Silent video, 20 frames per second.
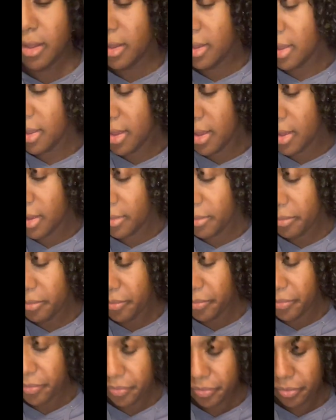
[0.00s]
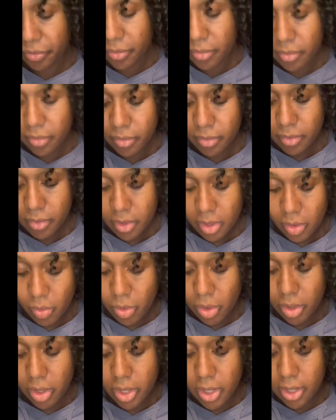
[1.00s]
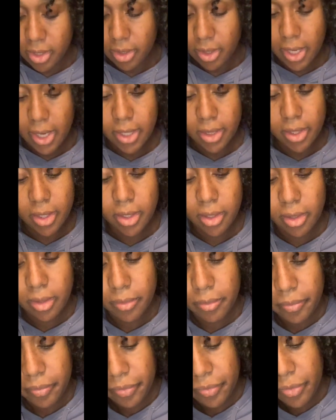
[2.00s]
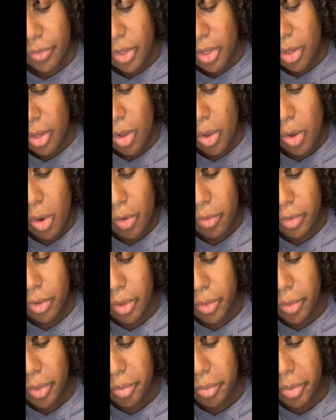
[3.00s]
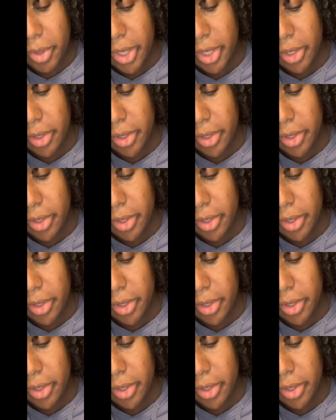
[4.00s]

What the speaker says: Yeah. We're gonna lightly go over it with butter.